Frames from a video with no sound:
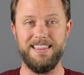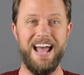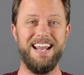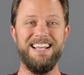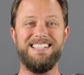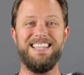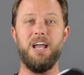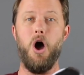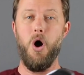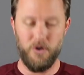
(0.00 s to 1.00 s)
That is
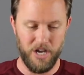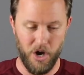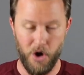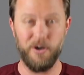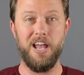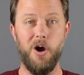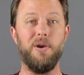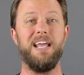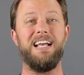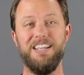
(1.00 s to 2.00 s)
the Hoka One
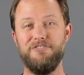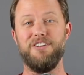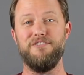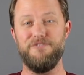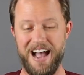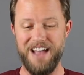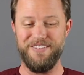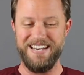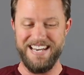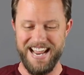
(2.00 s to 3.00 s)
One Clifton
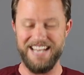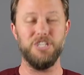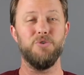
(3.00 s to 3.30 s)
five knit.